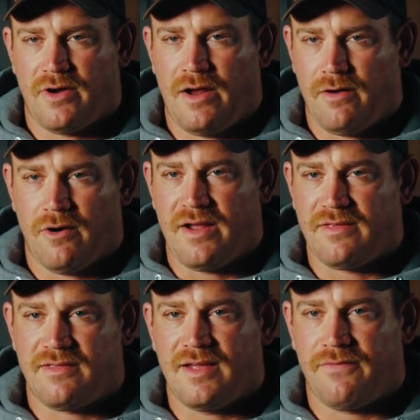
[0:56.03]
or a
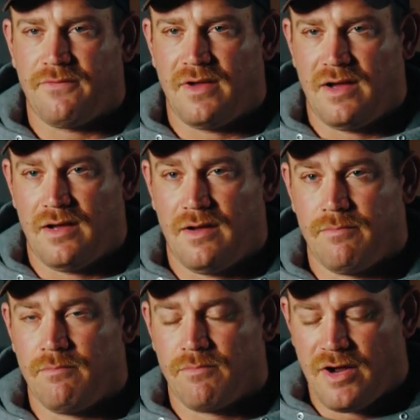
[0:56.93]
stiff
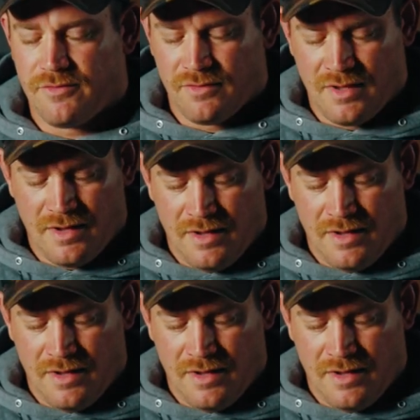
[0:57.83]
brush,